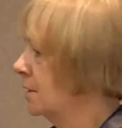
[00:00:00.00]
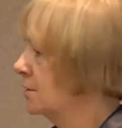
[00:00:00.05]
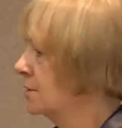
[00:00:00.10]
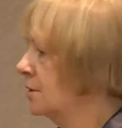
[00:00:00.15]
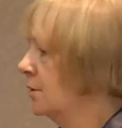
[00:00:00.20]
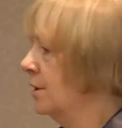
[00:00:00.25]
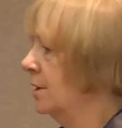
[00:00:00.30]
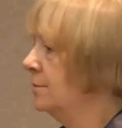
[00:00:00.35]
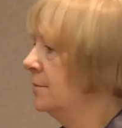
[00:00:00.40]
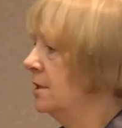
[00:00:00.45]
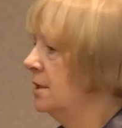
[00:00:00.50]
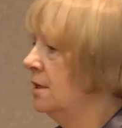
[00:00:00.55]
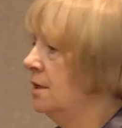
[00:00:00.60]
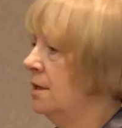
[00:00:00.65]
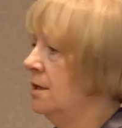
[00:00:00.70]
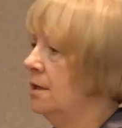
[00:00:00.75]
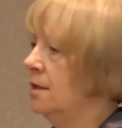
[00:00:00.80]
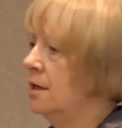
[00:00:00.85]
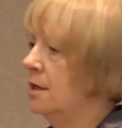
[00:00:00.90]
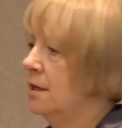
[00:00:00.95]
So I'm
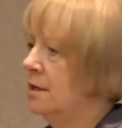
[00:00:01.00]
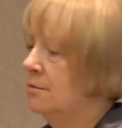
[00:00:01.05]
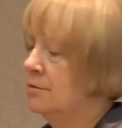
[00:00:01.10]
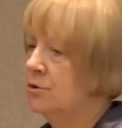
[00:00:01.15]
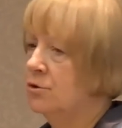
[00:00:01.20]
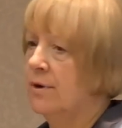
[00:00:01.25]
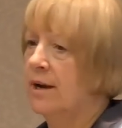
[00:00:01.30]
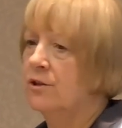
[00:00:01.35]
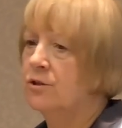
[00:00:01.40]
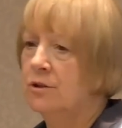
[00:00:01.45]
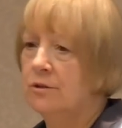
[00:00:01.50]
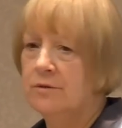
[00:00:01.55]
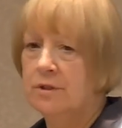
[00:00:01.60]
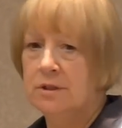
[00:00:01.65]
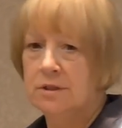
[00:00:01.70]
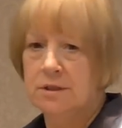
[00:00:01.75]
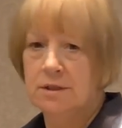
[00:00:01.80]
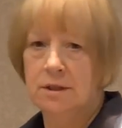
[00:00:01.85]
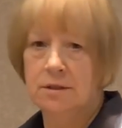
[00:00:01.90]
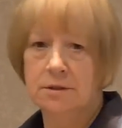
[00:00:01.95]
the Director of
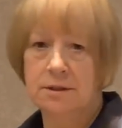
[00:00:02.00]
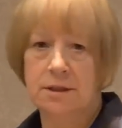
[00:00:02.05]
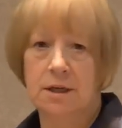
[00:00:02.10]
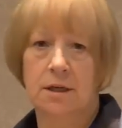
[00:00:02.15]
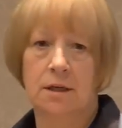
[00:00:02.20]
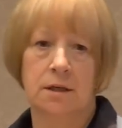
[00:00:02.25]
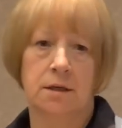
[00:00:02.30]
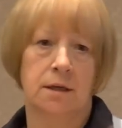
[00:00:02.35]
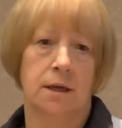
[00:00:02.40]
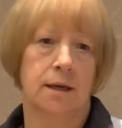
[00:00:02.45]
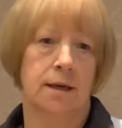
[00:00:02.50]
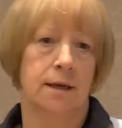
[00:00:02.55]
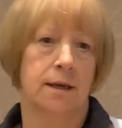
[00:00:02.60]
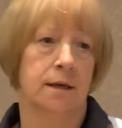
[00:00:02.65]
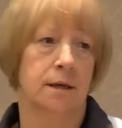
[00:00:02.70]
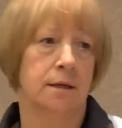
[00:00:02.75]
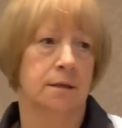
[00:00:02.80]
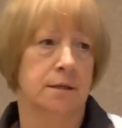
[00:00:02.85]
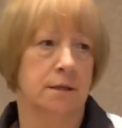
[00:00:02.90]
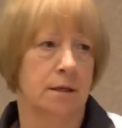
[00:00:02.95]
Consulting
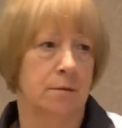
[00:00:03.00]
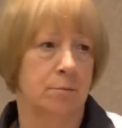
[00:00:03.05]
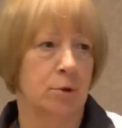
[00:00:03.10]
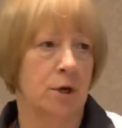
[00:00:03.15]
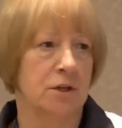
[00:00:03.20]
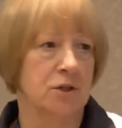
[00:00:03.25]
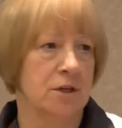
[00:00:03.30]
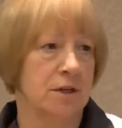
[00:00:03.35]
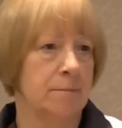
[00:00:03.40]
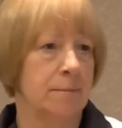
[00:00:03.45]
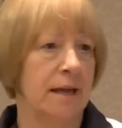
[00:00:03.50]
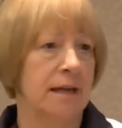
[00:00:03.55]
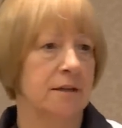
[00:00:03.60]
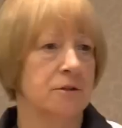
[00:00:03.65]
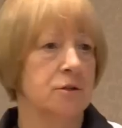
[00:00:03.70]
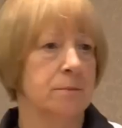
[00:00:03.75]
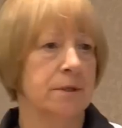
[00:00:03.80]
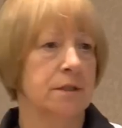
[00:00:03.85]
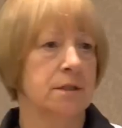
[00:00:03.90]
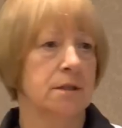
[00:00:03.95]
and Project
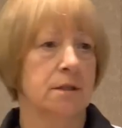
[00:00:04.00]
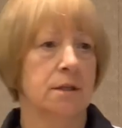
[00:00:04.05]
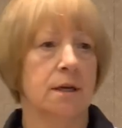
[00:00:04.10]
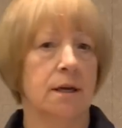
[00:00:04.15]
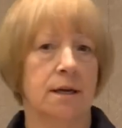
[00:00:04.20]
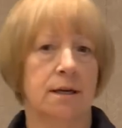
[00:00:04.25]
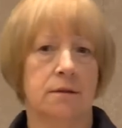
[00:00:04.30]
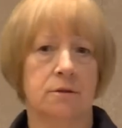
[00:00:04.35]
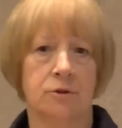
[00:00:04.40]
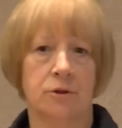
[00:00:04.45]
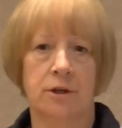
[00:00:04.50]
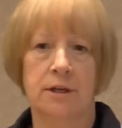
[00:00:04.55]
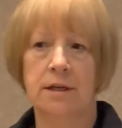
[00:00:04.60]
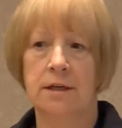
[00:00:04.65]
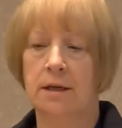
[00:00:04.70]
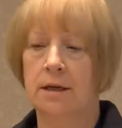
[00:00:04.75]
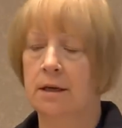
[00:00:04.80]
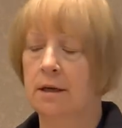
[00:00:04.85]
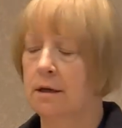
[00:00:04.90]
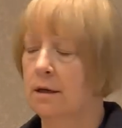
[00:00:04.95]
Management in
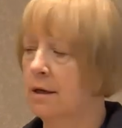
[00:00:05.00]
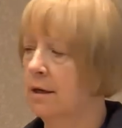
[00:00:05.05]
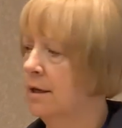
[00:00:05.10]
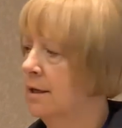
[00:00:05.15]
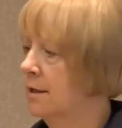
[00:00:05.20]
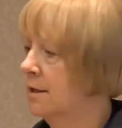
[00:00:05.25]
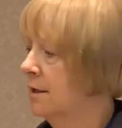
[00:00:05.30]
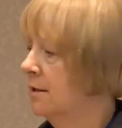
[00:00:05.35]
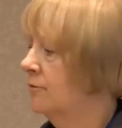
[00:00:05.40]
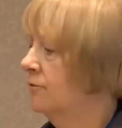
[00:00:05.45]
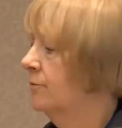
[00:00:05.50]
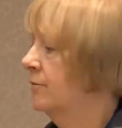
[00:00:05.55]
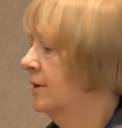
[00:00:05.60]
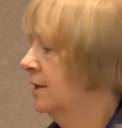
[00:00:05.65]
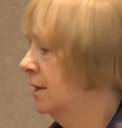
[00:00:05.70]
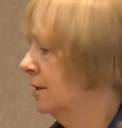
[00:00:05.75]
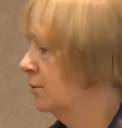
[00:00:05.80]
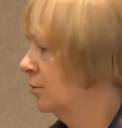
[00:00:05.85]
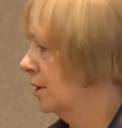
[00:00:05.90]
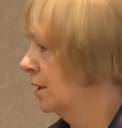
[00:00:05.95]
Calgary, and I've
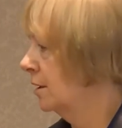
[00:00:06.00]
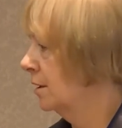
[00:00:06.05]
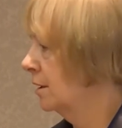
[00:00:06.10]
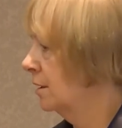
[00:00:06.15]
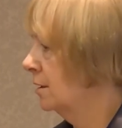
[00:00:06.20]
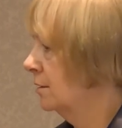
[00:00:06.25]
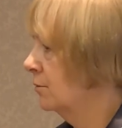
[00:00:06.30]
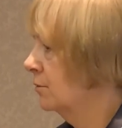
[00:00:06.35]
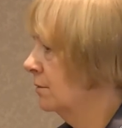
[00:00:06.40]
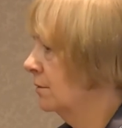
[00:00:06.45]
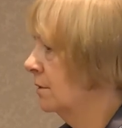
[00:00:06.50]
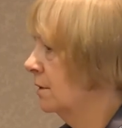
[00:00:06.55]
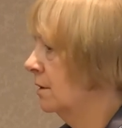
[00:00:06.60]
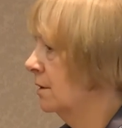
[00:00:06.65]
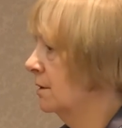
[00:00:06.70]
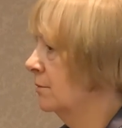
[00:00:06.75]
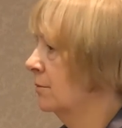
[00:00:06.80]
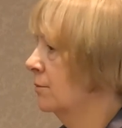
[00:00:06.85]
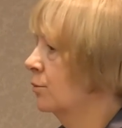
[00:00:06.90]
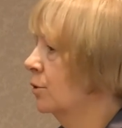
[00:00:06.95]
been
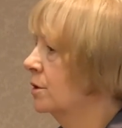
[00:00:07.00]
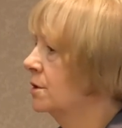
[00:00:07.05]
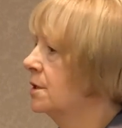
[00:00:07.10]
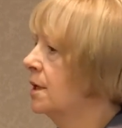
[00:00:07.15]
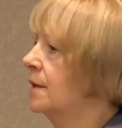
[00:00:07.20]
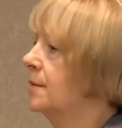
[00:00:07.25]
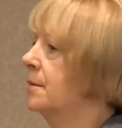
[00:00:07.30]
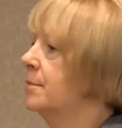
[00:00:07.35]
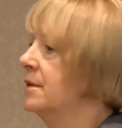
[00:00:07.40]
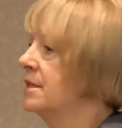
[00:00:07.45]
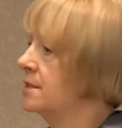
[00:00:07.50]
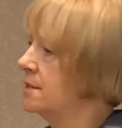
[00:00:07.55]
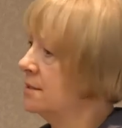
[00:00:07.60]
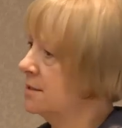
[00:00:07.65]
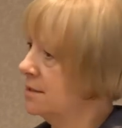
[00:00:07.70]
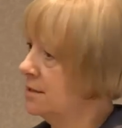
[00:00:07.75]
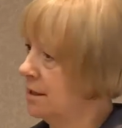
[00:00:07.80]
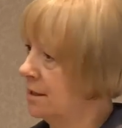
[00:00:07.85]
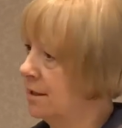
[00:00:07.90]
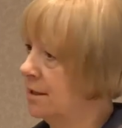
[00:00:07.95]
worked on the
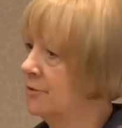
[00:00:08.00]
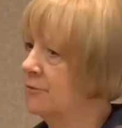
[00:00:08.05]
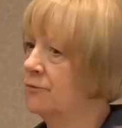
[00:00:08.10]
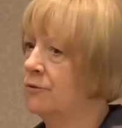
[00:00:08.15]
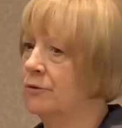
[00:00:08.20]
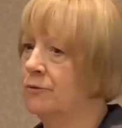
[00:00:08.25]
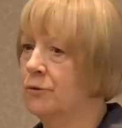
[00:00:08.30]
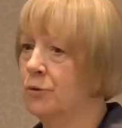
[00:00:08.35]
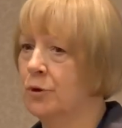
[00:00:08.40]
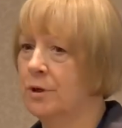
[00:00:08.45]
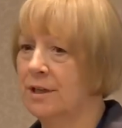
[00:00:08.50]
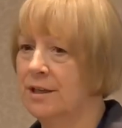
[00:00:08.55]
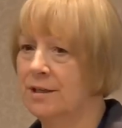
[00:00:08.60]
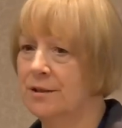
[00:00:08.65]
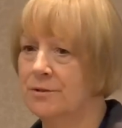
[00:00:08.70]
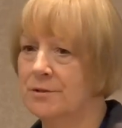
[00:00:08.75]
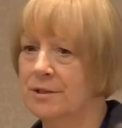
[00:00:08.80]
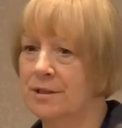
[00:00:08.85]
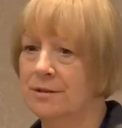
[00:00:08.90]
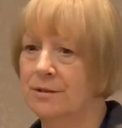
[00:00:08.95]
business side for 40
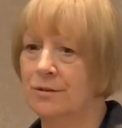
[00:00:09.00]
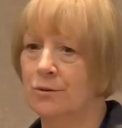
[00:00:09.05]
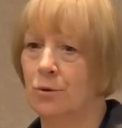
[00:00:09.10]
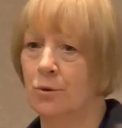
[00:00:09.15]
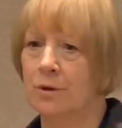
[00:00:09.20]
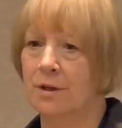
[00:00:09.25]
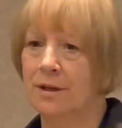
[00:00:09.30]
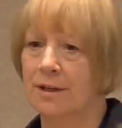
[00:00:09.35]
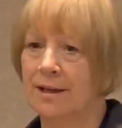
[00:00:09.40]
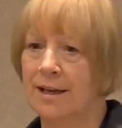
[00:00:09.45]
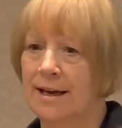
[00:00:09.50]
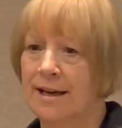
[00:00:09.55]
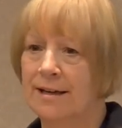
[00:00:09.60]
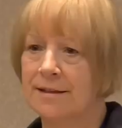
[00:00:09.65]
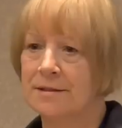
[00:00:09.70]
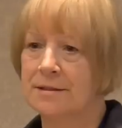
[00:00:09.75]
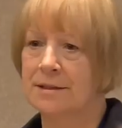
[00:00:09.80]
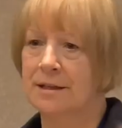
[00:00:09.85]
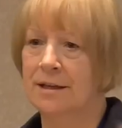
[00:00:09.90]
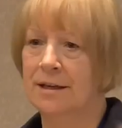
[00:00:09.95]
years in oil and
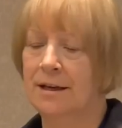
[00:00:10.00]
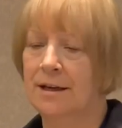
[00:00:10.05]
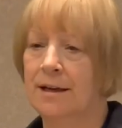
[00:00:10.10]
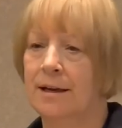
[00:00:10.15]
gas.